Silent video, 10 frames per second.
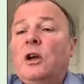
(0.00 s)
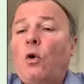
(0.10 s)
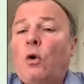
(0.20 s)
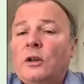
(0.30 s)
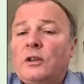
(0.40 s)

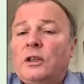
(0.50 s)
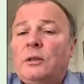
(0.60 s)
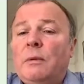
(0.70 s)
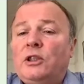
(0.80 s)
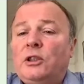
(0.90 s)

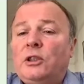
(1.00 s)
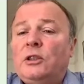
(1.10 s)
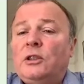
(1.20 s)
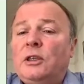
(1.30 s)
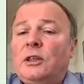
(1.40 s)
quality
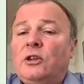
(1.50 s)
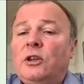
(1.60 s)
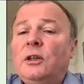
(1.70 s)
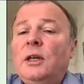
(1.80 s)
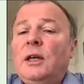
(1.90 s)
measures,
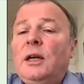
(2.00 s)
etc.